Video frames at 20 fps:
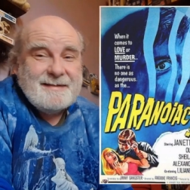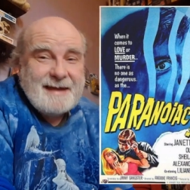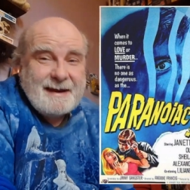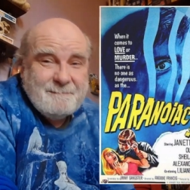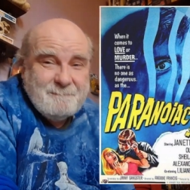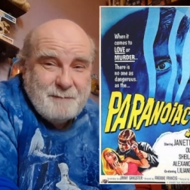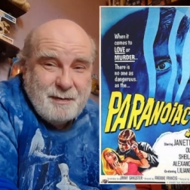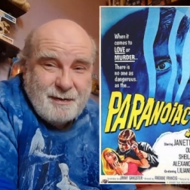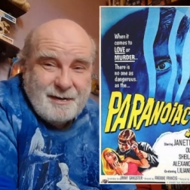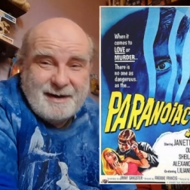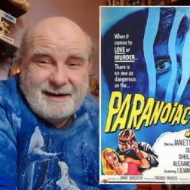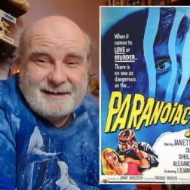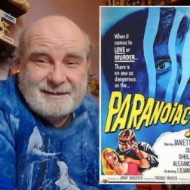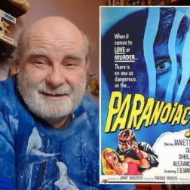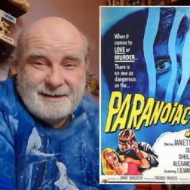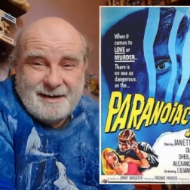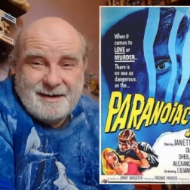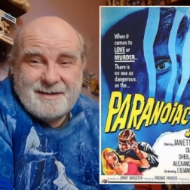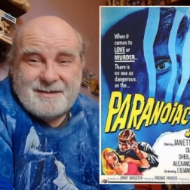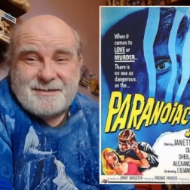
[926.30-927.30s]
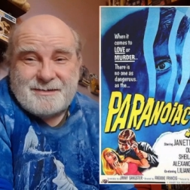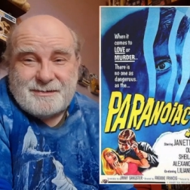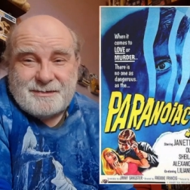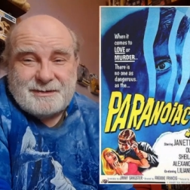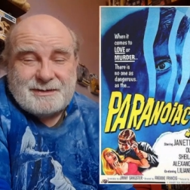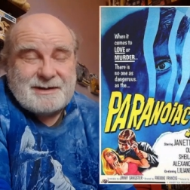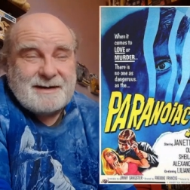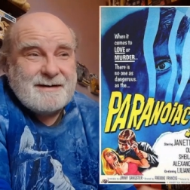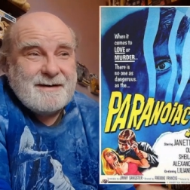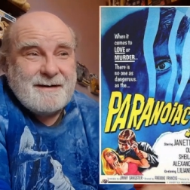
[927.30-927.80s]
They put in
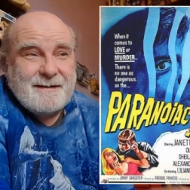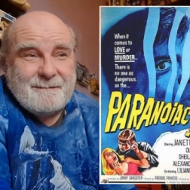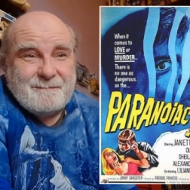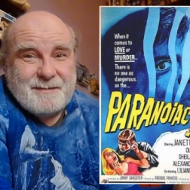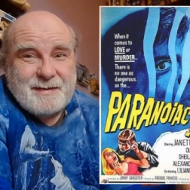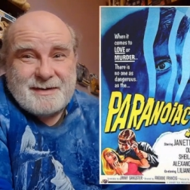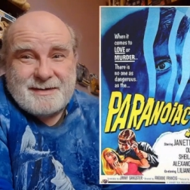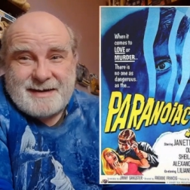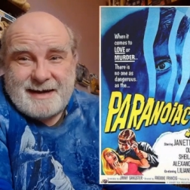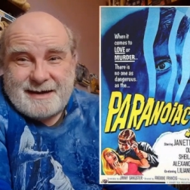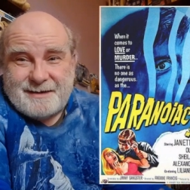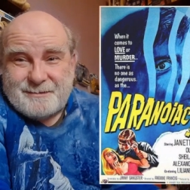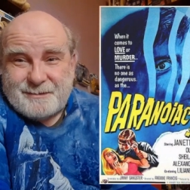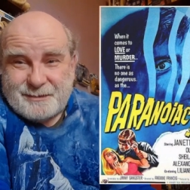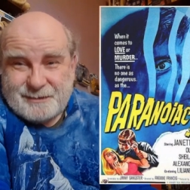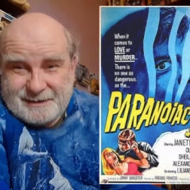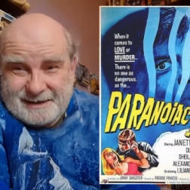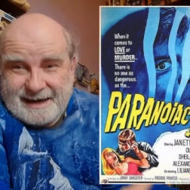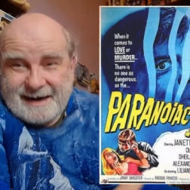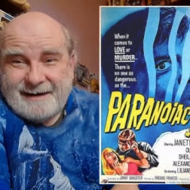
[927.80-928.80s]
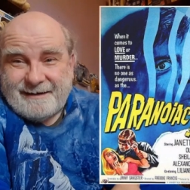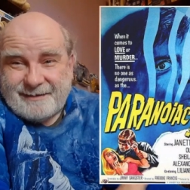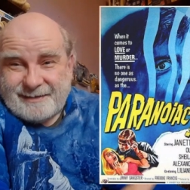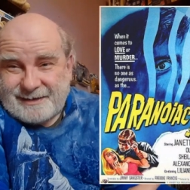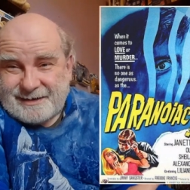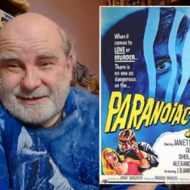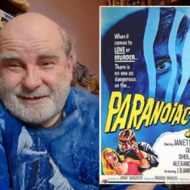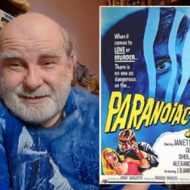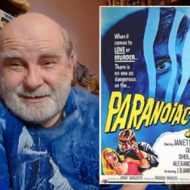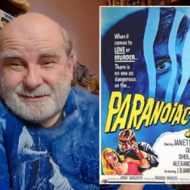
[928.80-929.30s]
loads and hoped that they would get
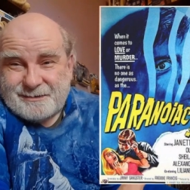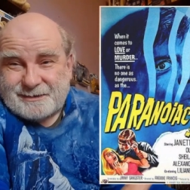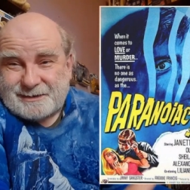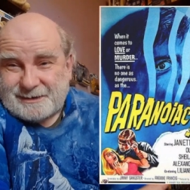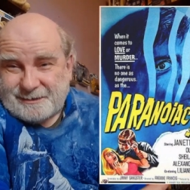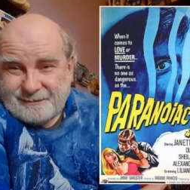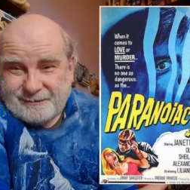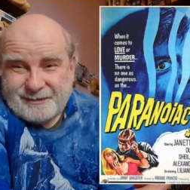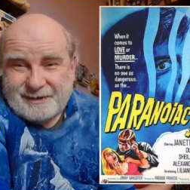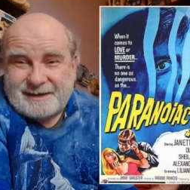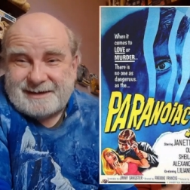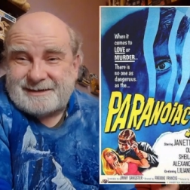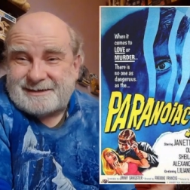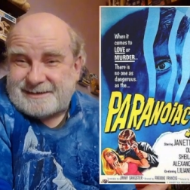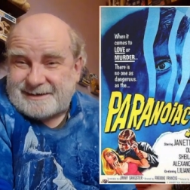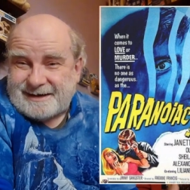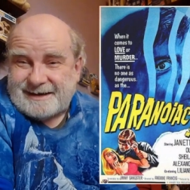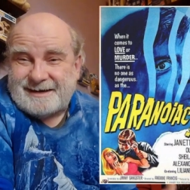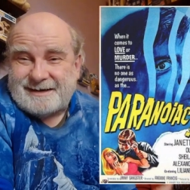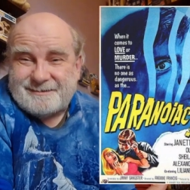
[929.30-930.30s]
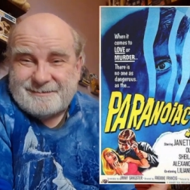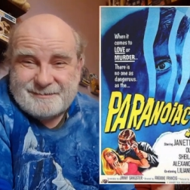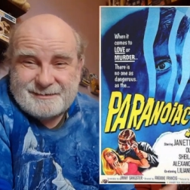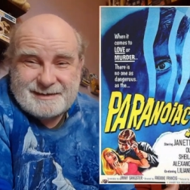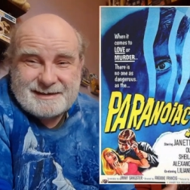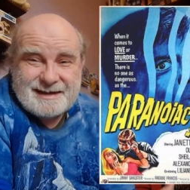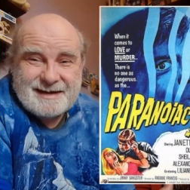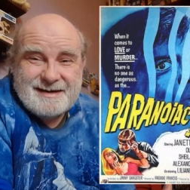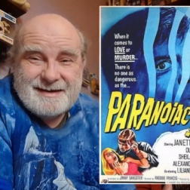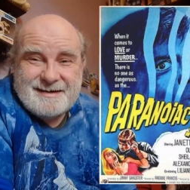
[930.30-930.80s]
through some of these
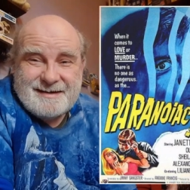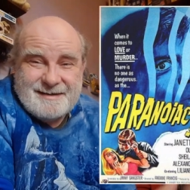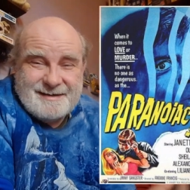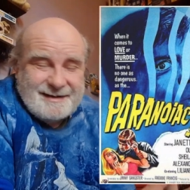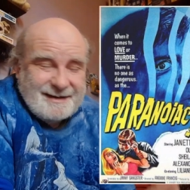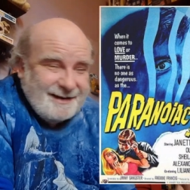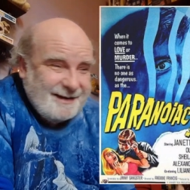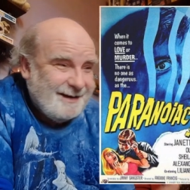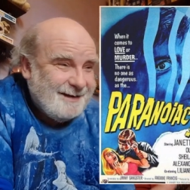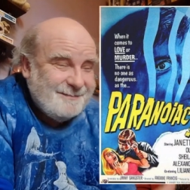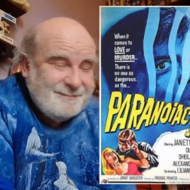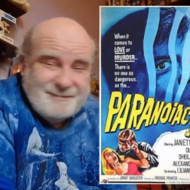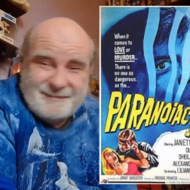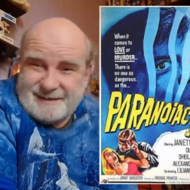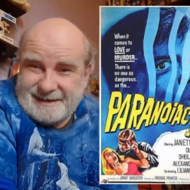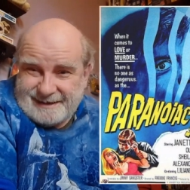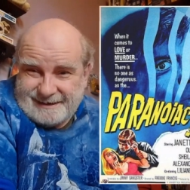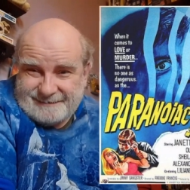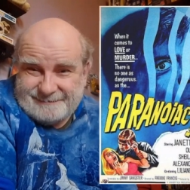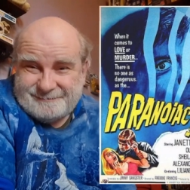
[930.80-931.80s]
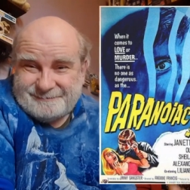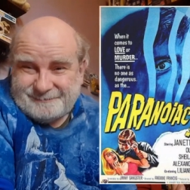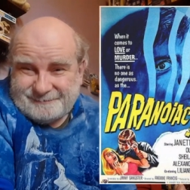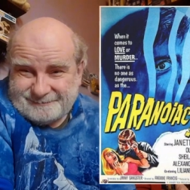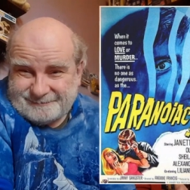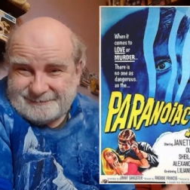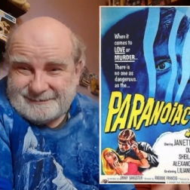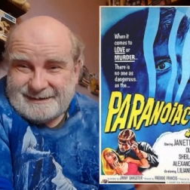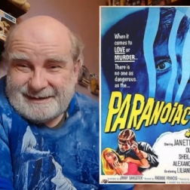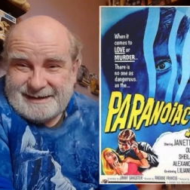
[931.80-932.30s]
themes, and
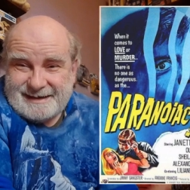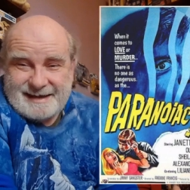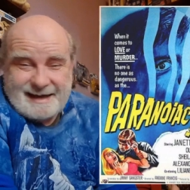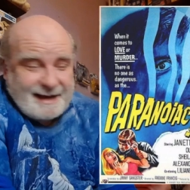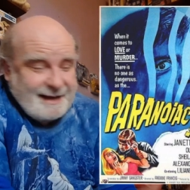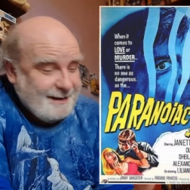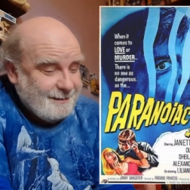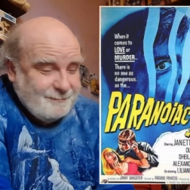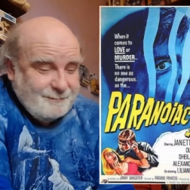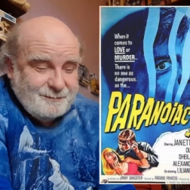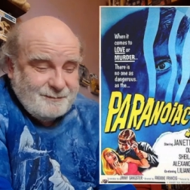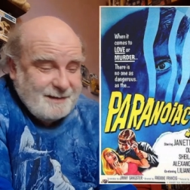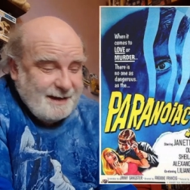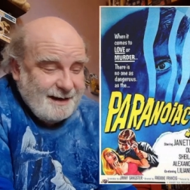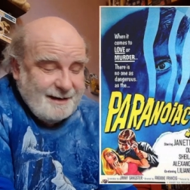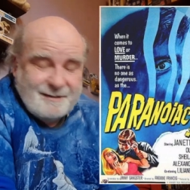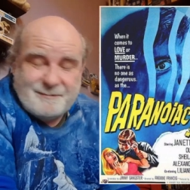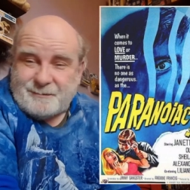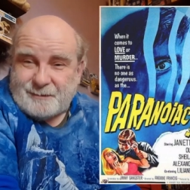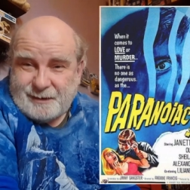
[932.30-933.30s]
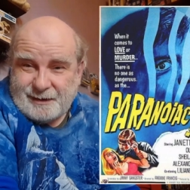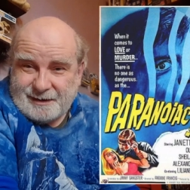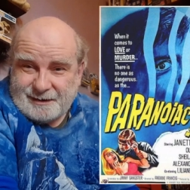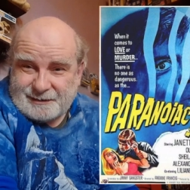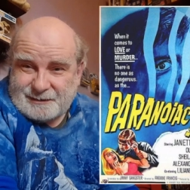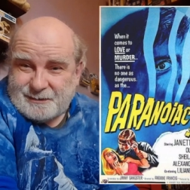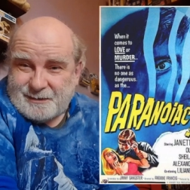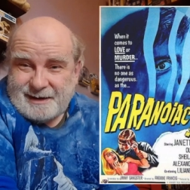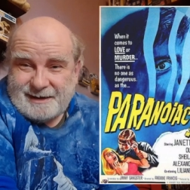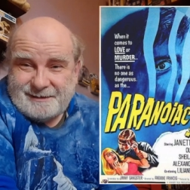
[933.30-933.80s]
it
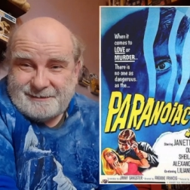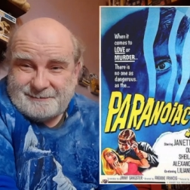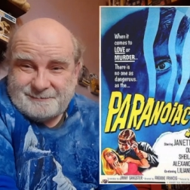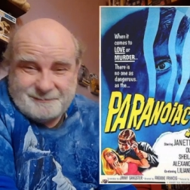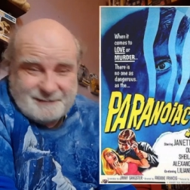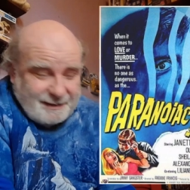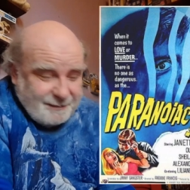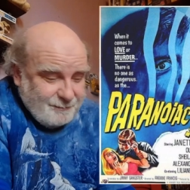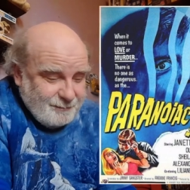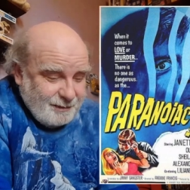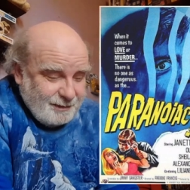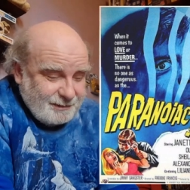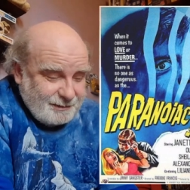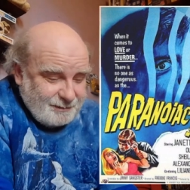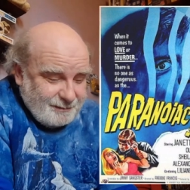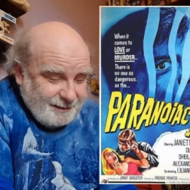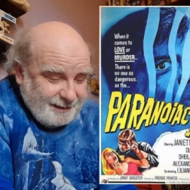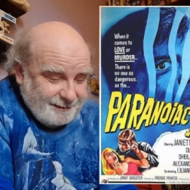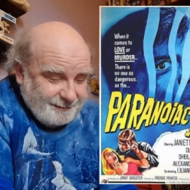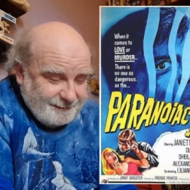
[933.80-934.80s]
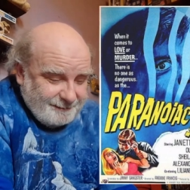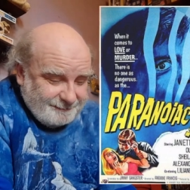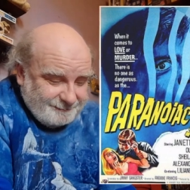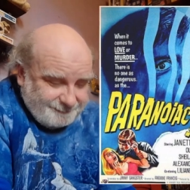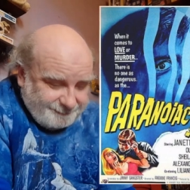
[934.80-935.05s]
works well. It works well.